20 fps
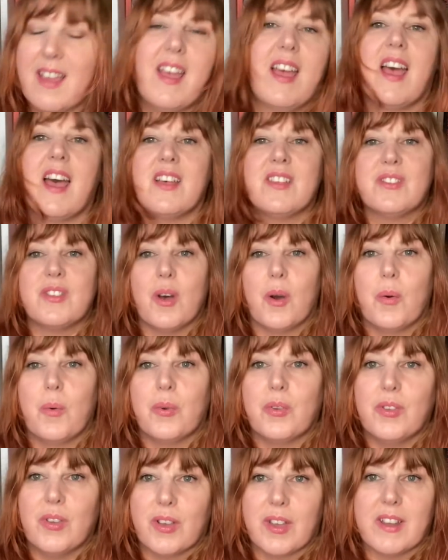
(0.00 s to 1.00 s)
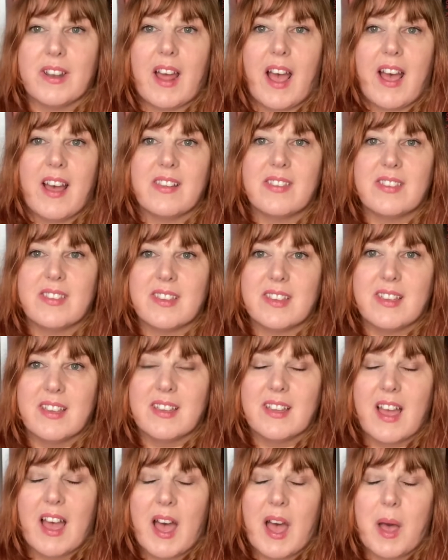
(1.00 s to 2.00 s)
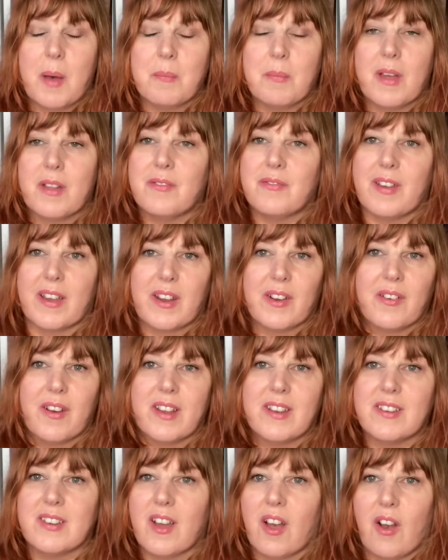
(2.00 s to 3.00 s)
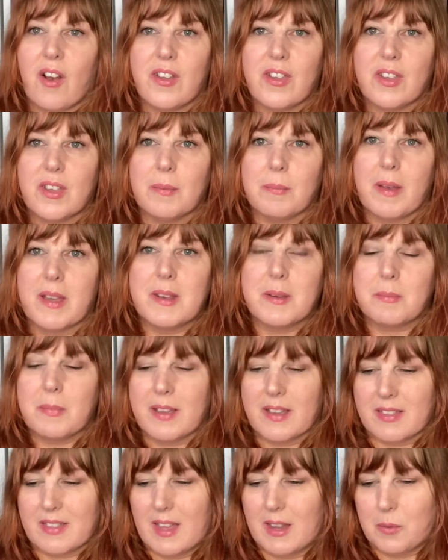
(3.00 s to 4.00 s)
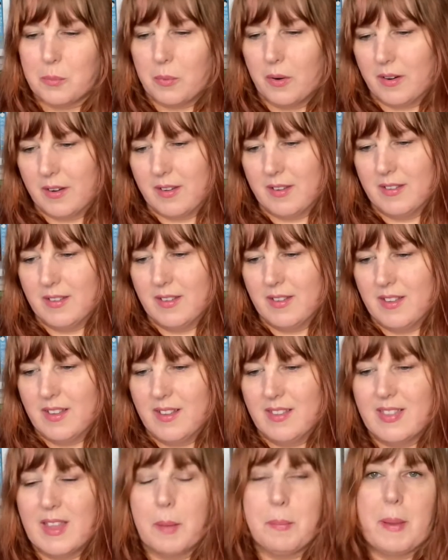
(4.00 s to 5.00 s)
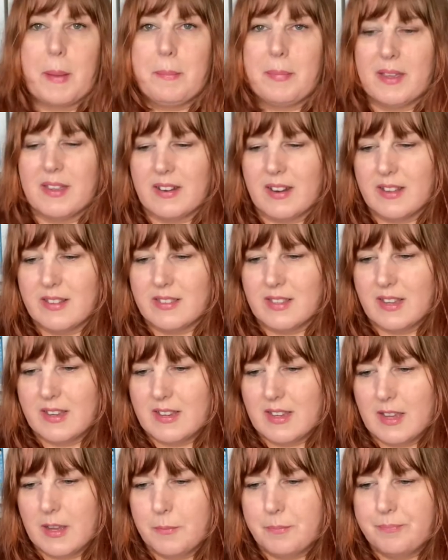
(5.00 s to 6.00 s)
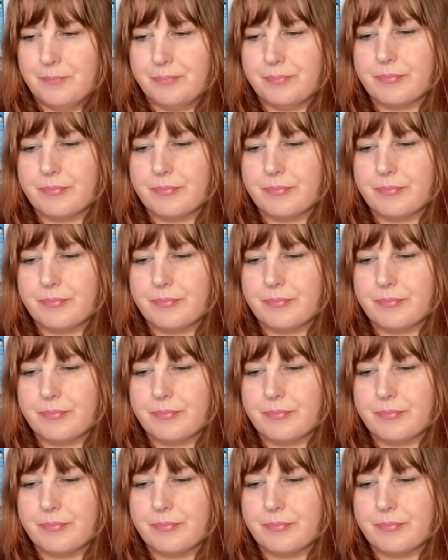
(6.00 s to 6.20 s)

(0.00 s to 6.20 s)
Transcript: So you could ask and figure out how you might make that work. That might be a nice idea.